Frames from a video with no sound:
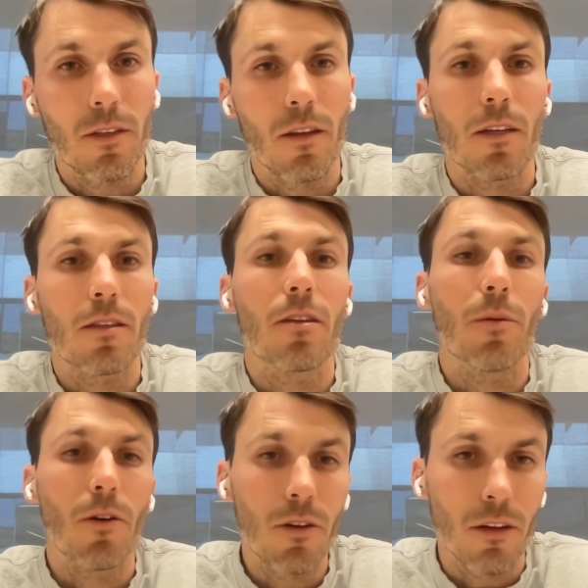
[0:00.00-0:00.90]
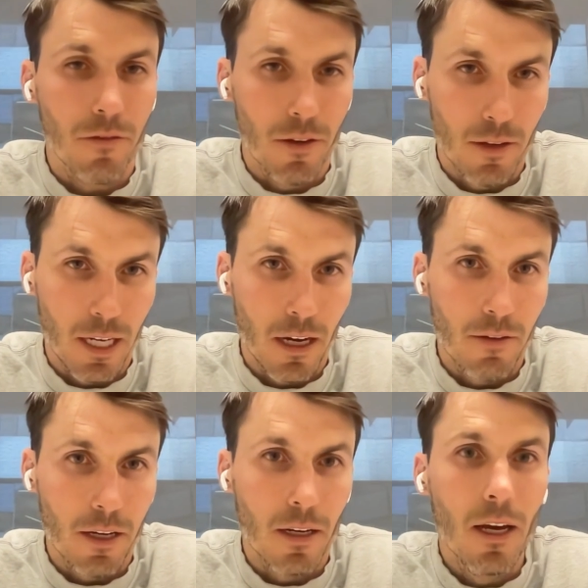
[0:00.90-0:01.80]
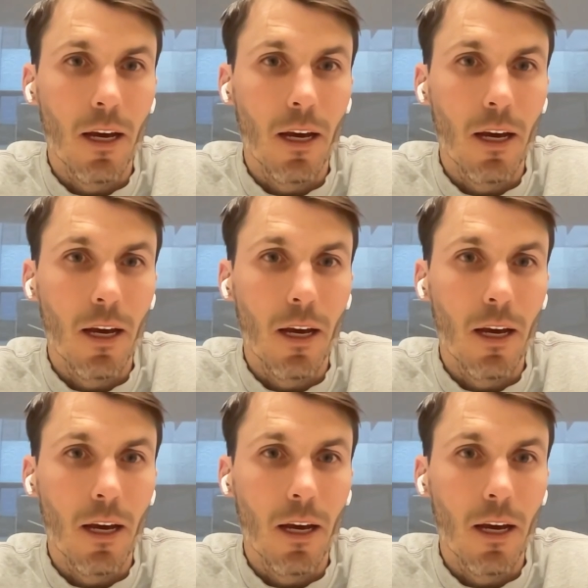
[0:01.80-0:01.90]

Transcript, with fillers: to the stability feeling of it,